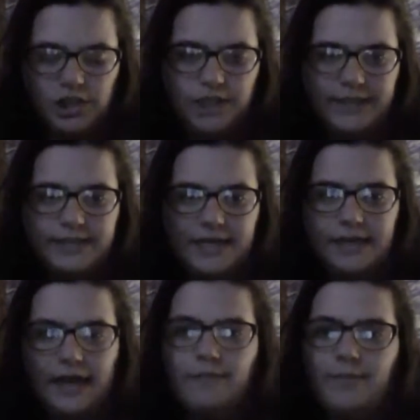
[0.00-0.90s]
She
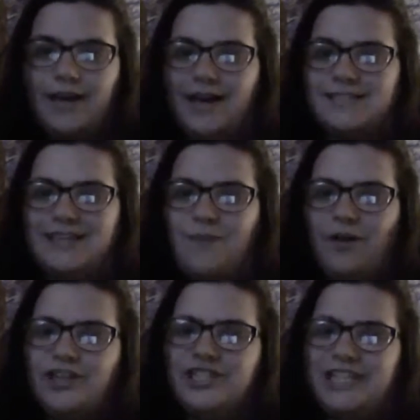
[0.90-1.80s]
did let me kiss
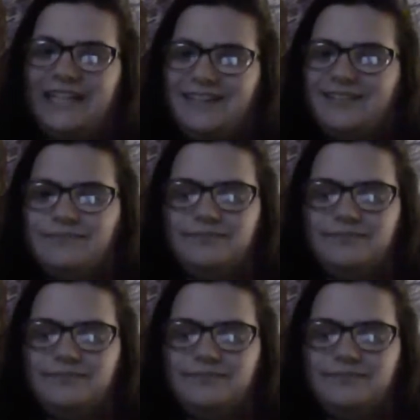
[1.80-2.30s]
him on the cheek,